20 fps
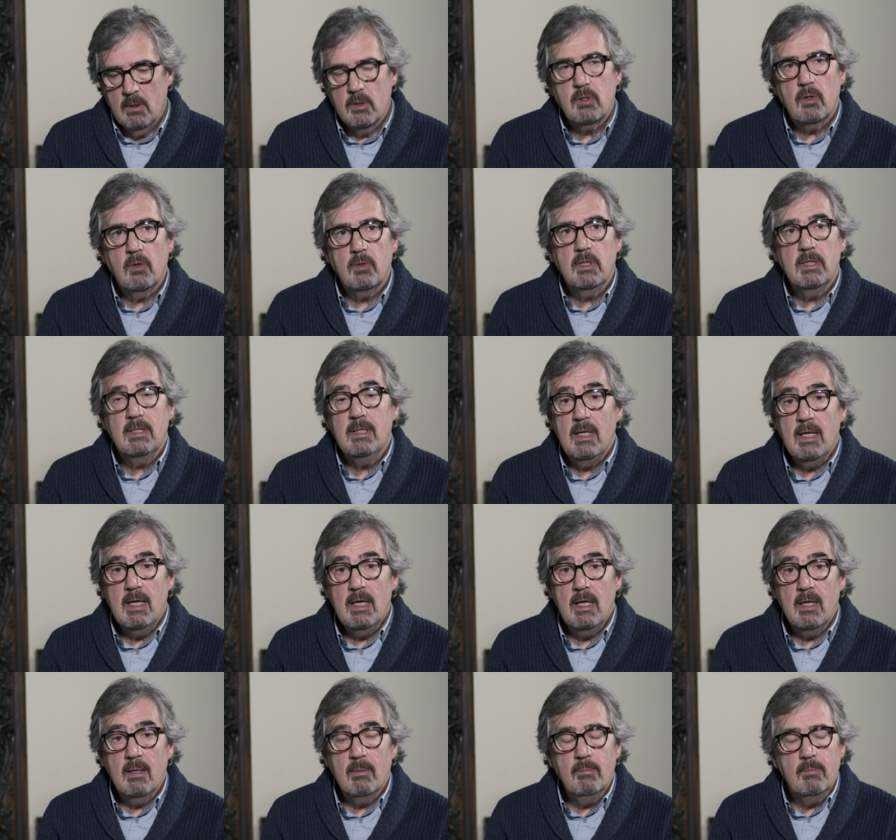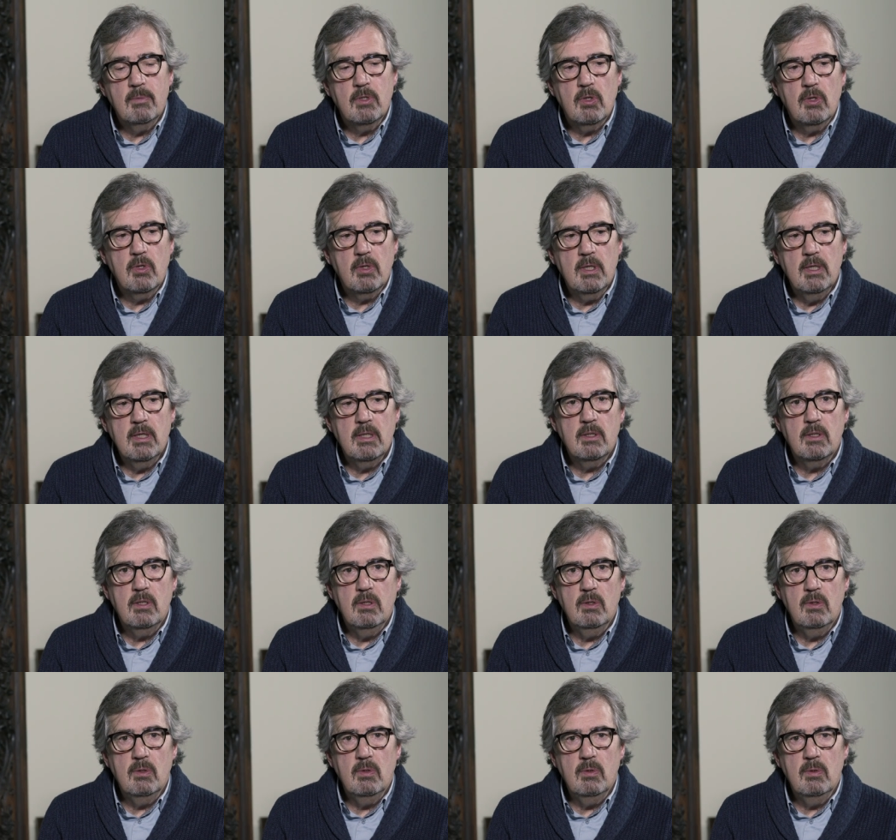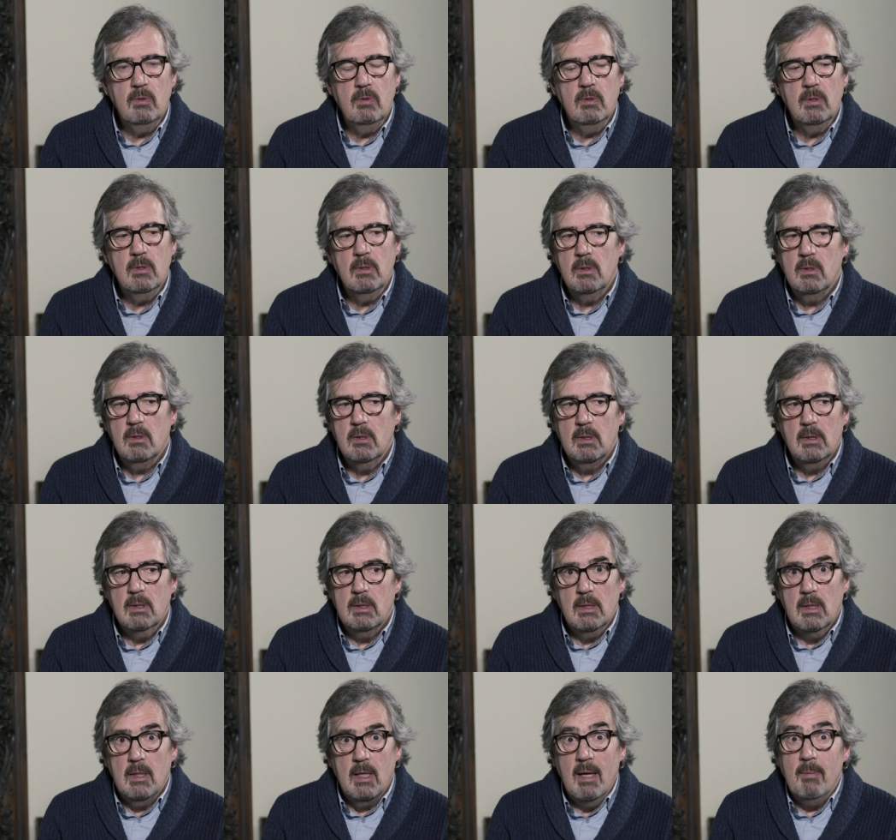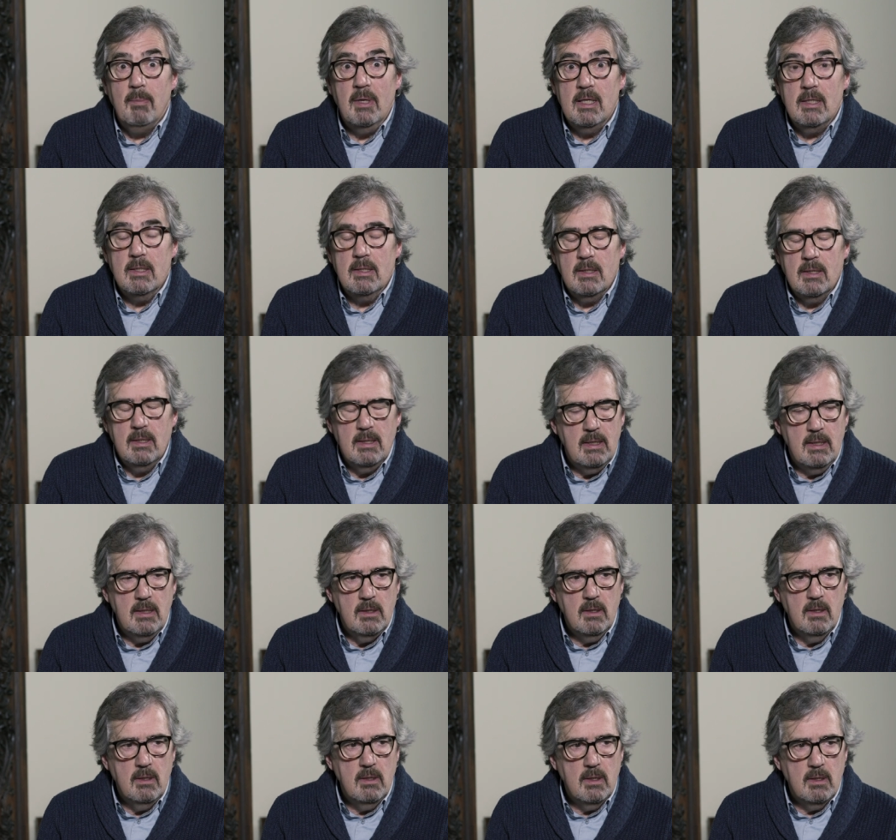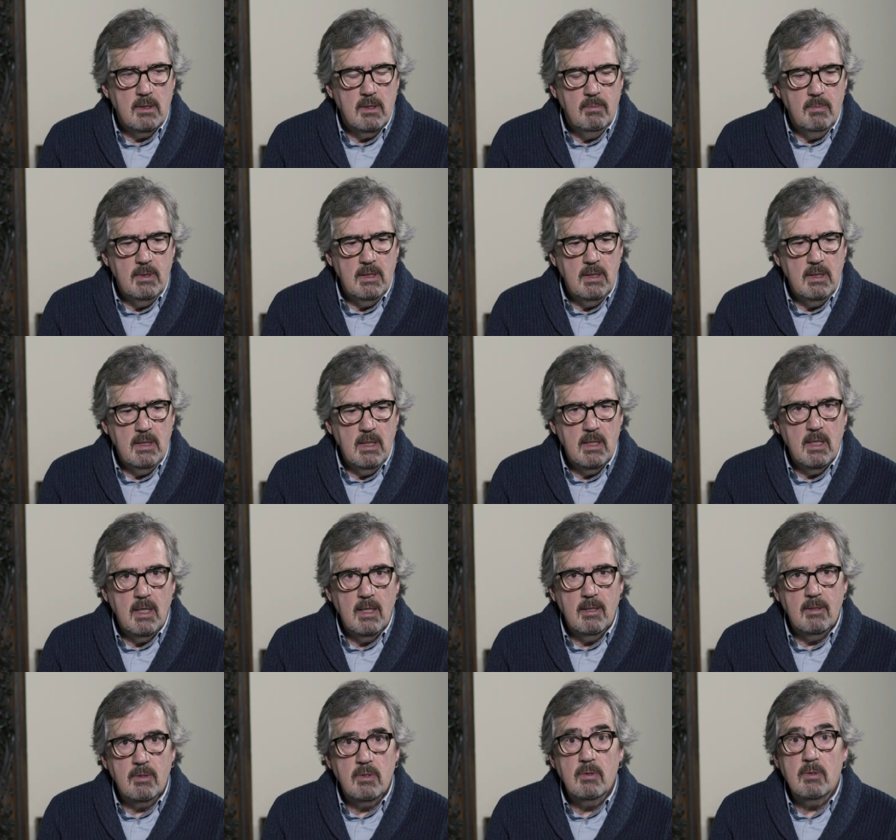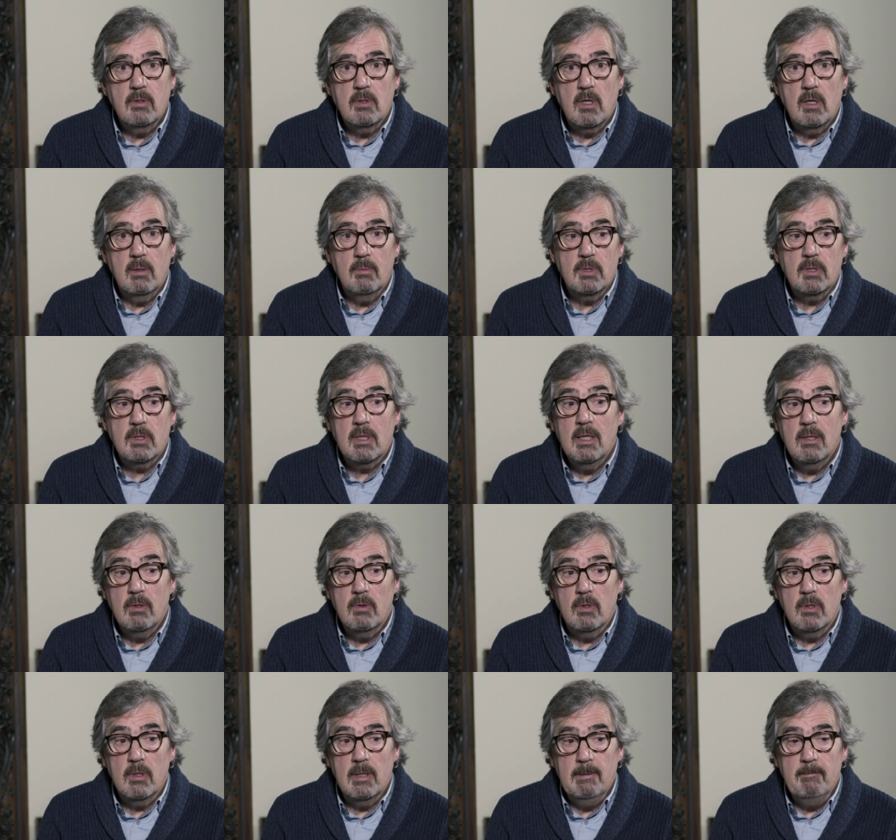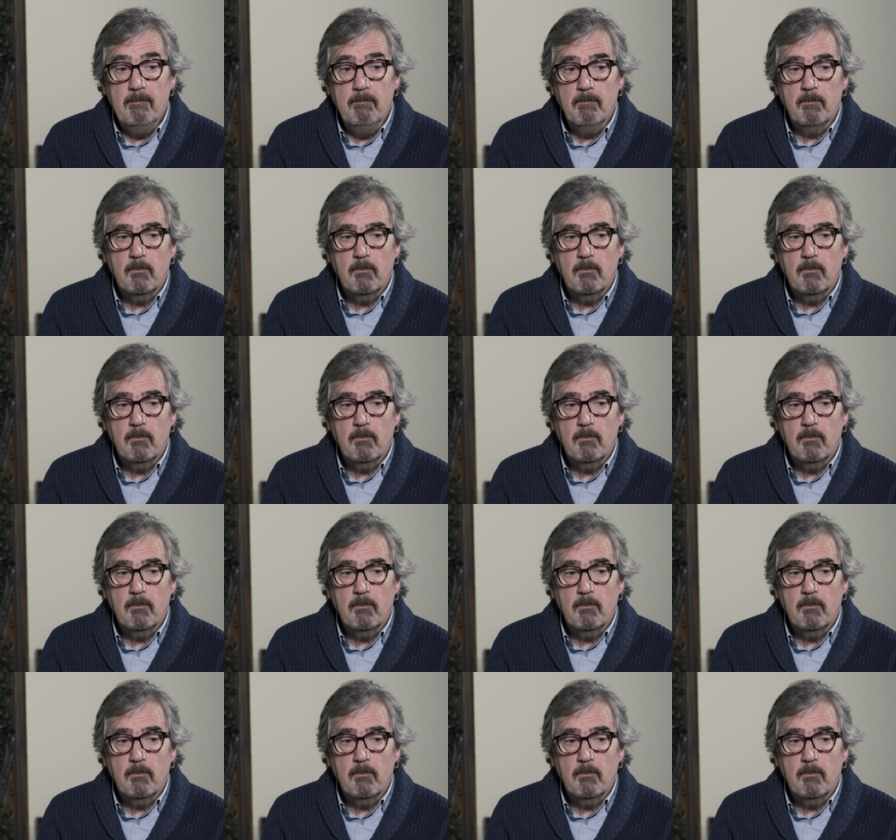So today I'm talking to, amazingly uh, to me, uh, Thomas Kilroy,